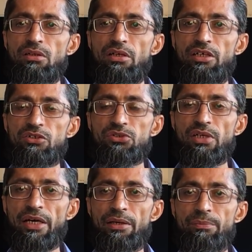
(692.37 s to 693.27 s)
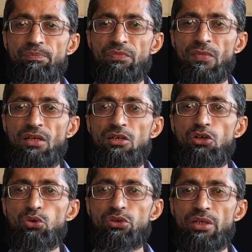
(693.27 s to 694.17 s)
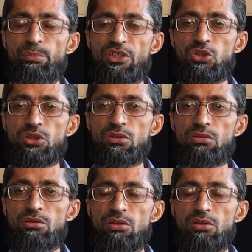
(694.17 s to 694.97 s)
Clear sky, low temperature,